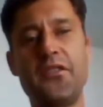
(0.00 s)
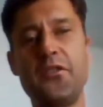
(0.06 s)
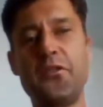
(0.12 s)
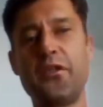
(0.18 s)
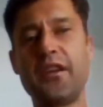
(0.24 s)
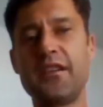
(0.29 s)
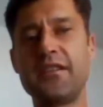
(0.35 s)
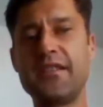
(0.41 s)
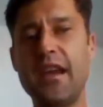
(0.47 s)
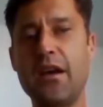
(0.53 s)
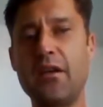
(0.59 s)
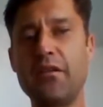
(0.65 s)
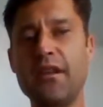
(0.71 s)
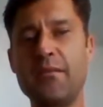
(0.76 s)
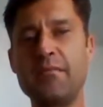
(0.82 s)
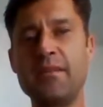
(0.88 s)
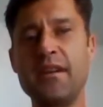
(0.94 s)
You can
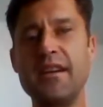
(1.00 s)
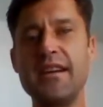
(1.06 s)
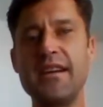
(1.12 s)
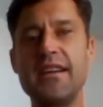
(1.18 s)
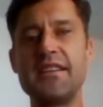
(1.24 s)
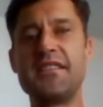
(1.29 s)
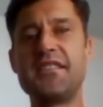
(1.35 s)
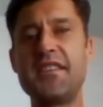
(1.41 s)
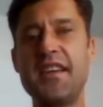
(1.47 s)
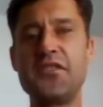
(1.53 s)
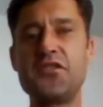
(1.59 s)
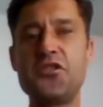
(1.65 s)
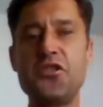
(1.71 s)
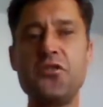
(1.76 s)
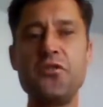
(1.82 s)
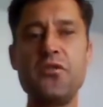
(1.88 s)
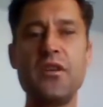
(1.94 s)
tell them
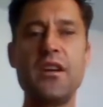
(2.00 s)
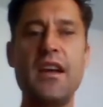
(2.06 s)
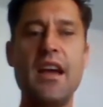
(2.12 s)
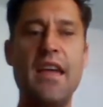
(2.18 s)
sent you,